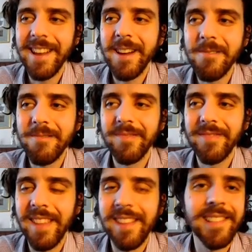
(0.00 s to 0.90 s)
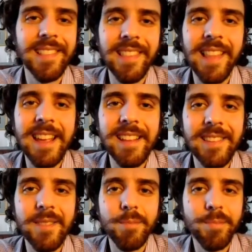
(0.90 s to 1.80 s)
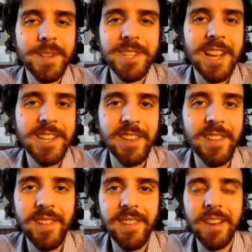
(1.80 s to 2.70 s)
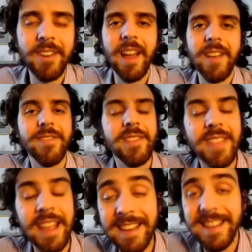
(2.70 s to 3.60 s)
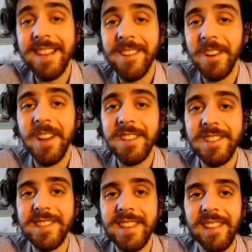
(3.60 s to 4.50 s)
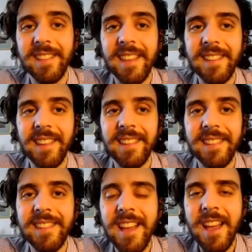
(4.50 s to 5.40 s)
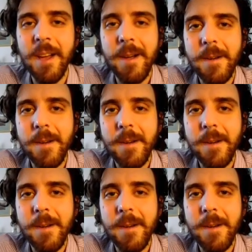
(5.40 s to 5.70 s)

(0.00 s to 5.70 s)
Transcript: you know, these light projections that are have that contain our consciousness. This is